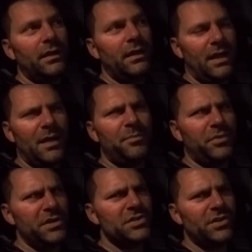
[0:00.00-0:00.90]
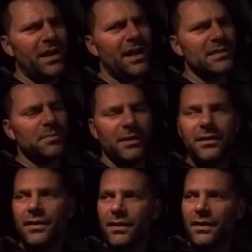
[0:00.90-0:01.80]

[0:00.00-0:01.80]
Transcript: Yeah, I'm pretty sure it has been.